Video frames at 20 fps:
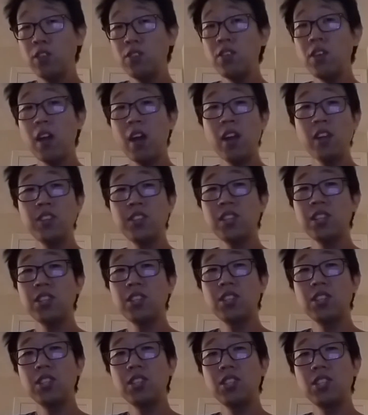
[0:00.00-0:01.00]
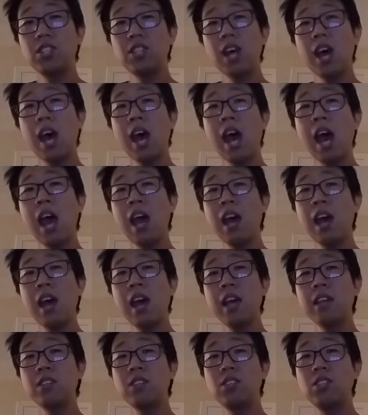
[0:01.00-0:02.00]
You're just a
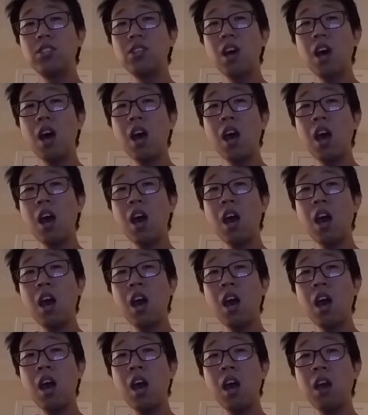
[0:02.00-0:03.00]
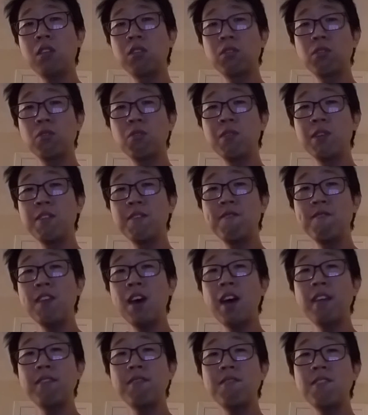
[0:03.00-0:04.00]
sad song with
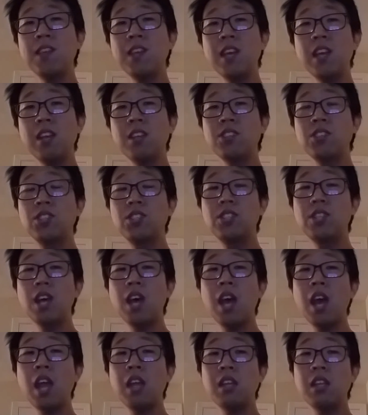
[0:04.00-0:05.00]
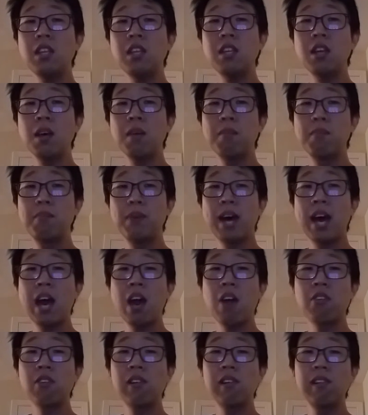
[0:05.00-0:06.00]
nothing to say
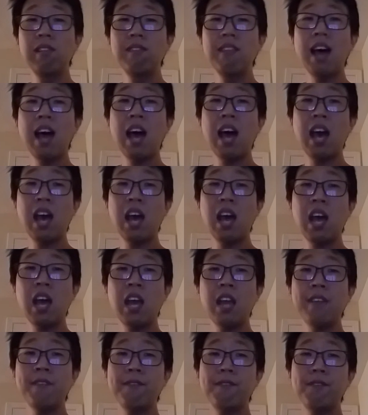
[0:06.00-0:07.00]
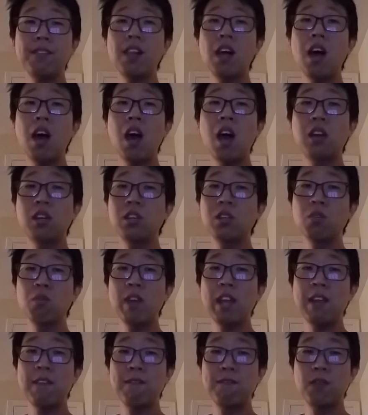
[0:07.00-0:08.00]
about a lifelong
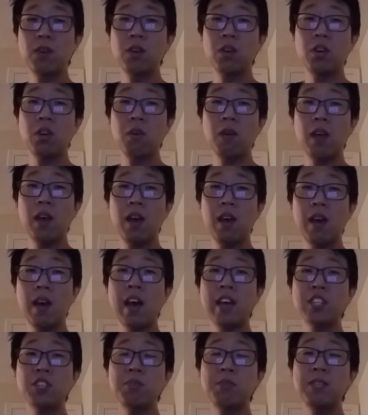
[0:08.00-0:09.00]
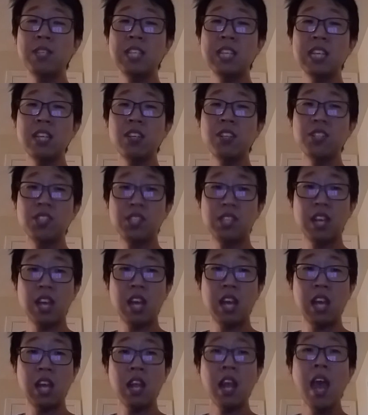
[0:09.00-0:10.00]
wait for a hospital
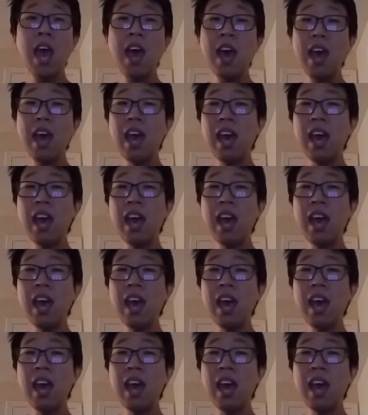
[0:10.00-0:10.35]
stay.